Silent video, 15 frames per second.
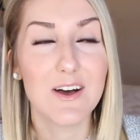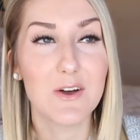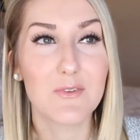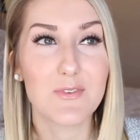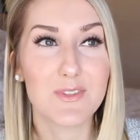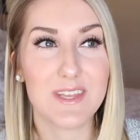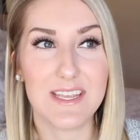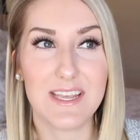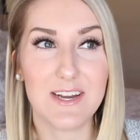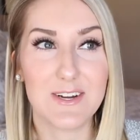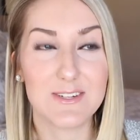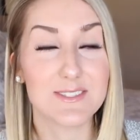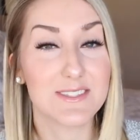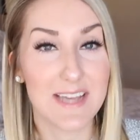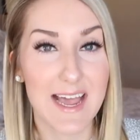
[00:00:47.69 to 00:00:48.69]
over the
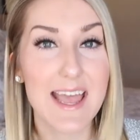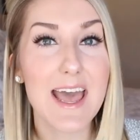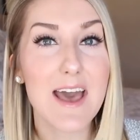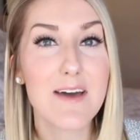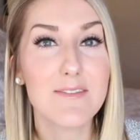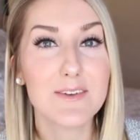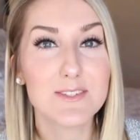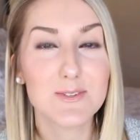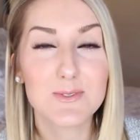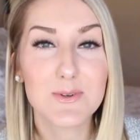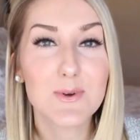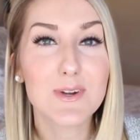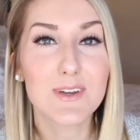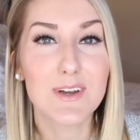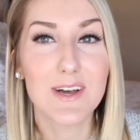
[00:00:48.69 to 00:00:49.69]
years I have a
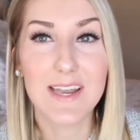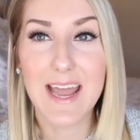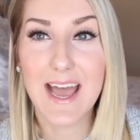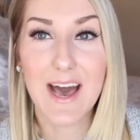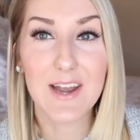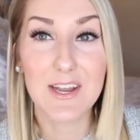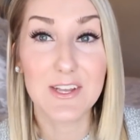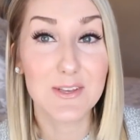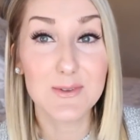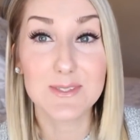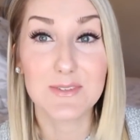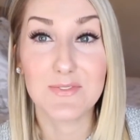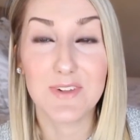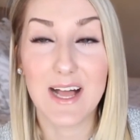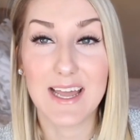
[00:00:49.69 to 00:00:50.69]
tutorial on how to
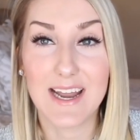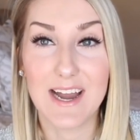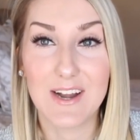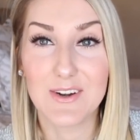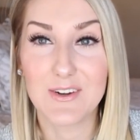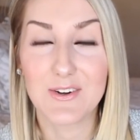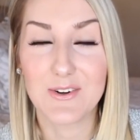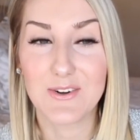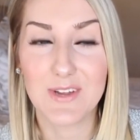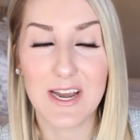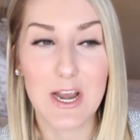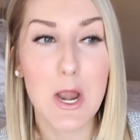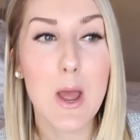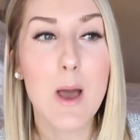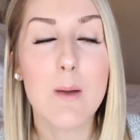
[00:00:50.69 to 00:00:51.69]
use a flat iron to curl
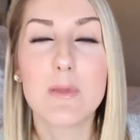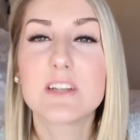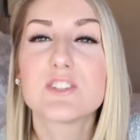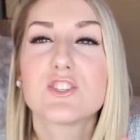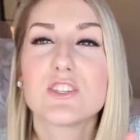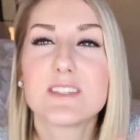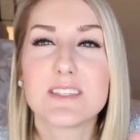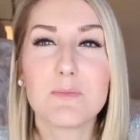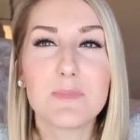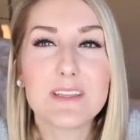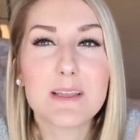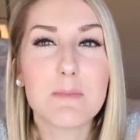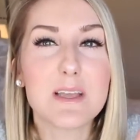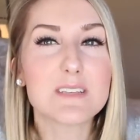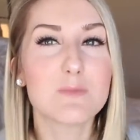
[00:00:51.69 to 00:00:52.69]
hair, but it's just
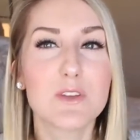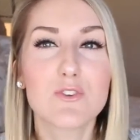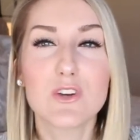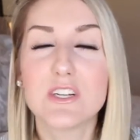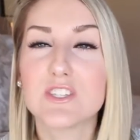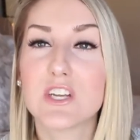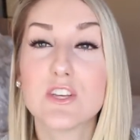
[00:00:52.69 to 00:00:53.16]
something that makes me cringe.